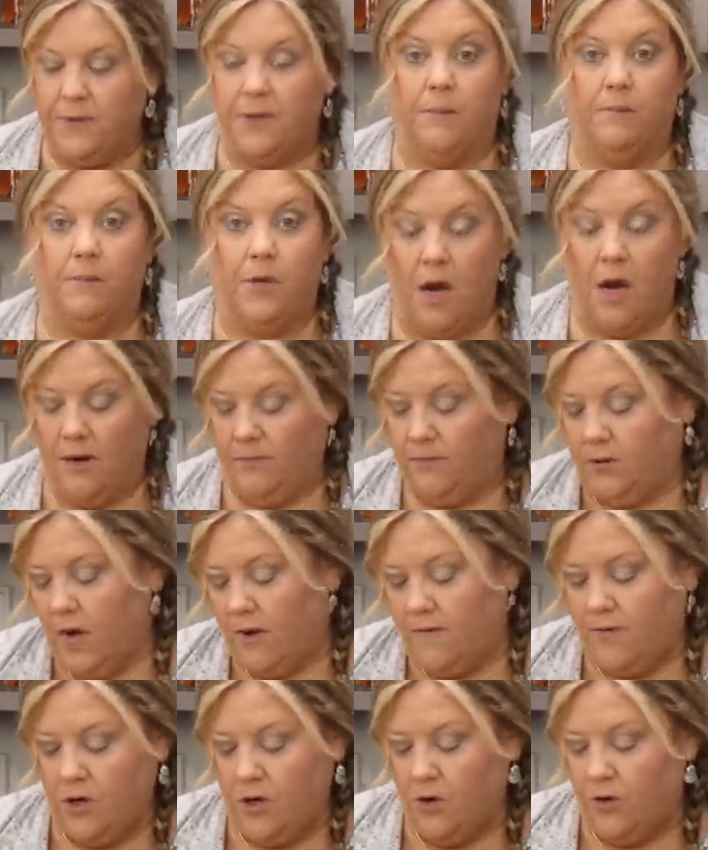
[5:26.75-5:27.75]
Sometimes
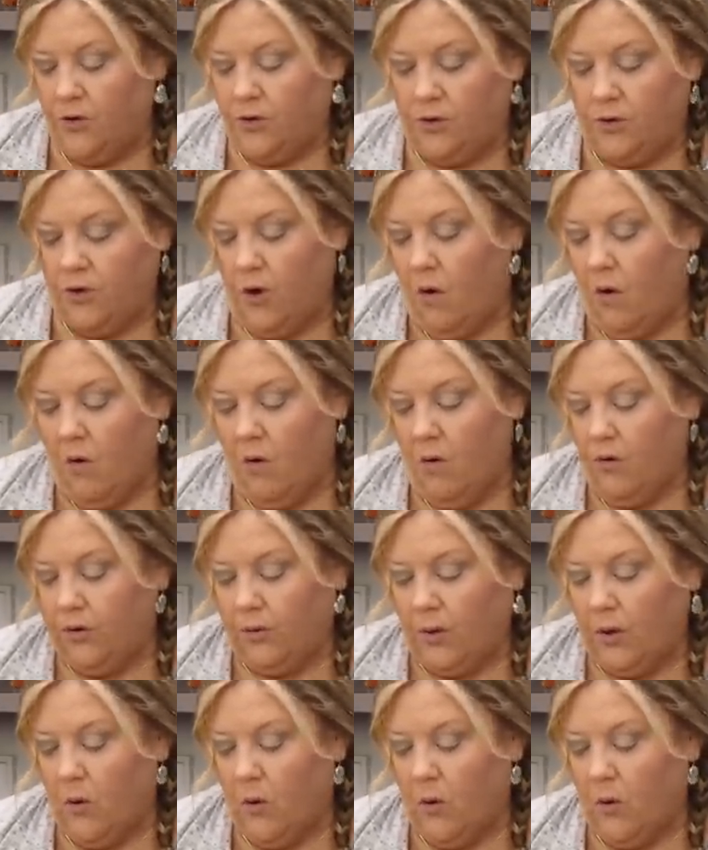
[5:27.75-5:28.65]
I've used the whole three